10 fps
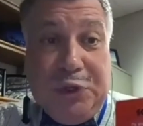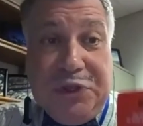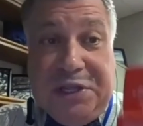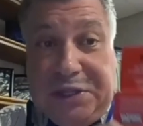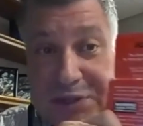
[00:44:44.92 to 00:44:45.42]
would
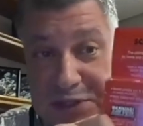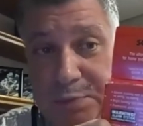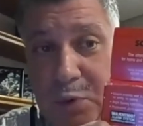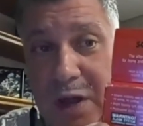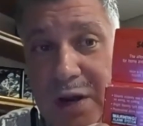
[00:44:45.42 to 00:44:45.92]
think that this
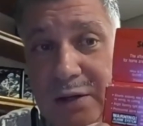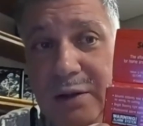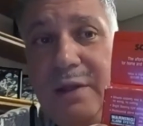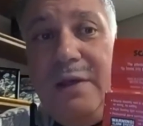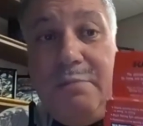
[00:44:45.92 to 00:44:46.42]
product
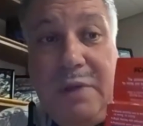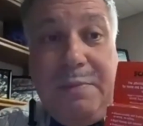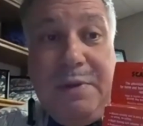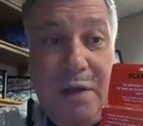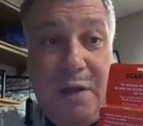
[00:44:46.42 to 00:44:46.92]

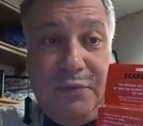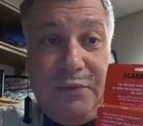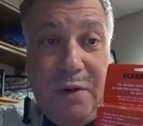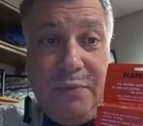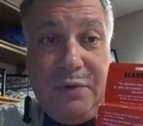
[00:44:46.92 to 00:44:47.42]
maybe comes
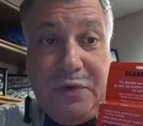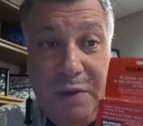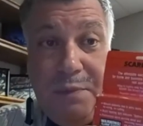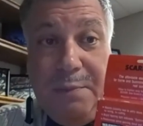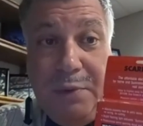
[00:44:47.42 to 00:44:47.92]
from the
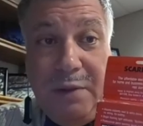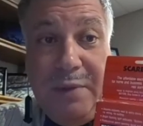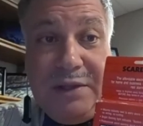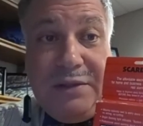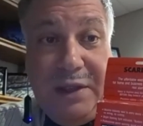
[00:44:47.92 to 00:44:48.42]
same people that
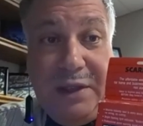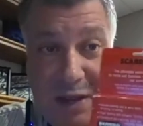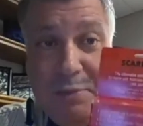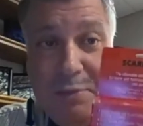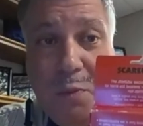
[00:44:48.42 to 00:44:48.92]
make the
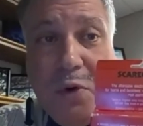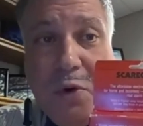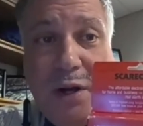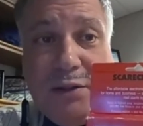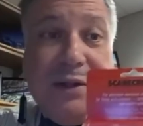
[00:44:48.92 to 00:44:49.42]
Ademco
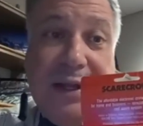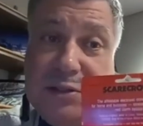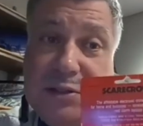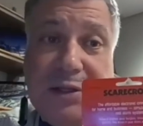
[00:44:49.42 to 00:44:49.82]
product, and that's